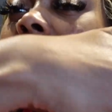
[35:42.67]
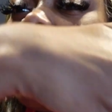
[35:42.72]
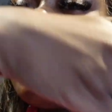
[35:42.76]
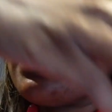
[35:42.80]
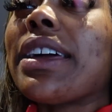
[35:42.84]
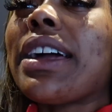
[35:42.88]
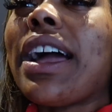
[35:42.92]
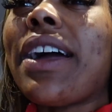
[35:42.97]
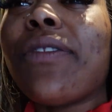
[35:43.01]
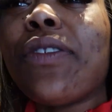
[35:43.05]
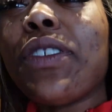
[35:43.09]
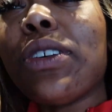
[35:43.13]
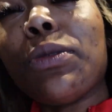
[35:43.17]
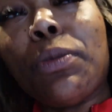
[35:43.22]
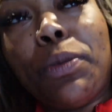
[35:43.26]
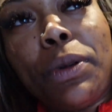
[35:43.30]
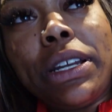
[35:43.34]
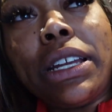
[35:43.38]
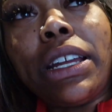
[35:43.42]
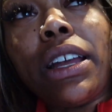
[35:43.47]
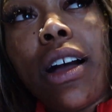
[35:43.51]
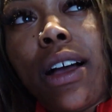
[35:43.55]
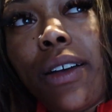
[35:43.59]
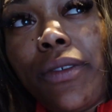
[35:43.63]
like I feel
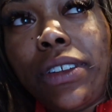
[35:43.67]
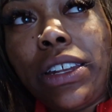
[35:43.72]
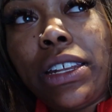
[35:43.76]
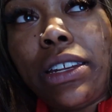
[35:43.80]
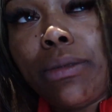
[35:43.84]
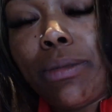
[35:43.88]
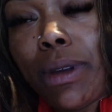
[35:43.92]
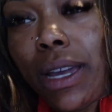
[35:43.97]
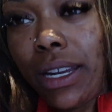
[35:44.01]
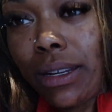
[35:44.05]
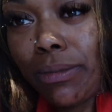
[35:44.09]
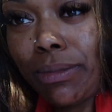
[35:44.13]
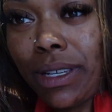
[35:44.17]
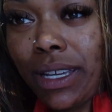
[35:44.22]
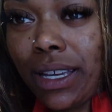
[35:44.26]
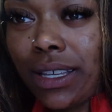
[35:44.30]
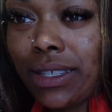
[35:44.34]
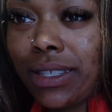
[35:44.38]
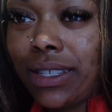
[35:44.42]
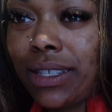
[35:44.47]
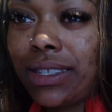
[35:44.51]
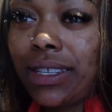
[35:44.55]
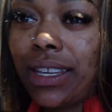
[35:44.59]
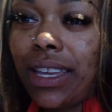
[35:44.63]
pretty confident about it because
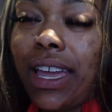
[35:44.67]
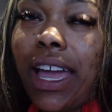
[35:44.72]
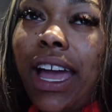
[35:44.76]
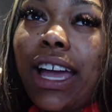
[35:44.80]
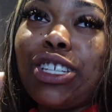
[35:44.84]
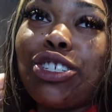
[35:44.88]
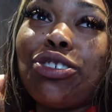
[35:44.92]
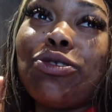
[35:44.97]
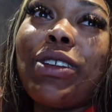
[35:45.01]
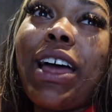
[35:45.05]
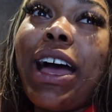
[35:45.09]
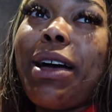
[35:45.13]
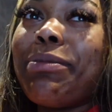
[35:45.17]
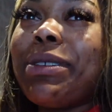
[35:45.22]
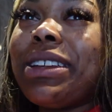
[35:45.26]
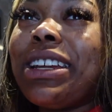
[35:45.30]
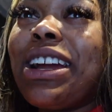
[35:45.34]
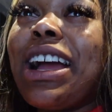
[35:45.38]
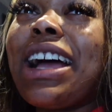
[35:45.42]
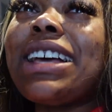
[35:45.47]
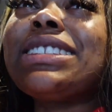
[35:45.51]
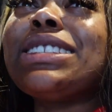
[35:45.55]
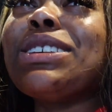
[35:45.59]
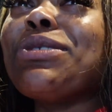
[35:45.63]
had you not been
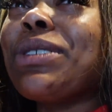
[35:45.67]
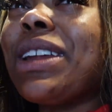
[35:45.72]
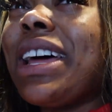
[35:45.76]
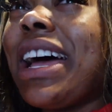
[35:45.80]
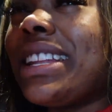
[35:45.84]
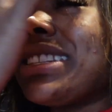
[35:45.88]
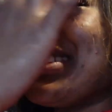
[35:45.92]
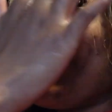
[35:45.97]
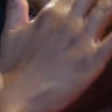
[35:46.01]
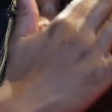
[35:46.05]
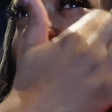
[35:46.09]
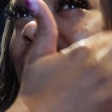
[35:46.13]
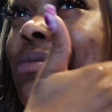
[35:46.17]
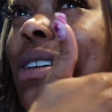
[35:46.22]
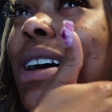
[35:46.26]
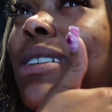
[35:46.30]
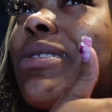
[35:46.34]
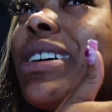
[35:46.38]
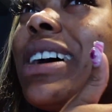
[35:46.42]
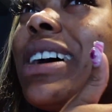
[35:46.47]
here, I still would have had to find my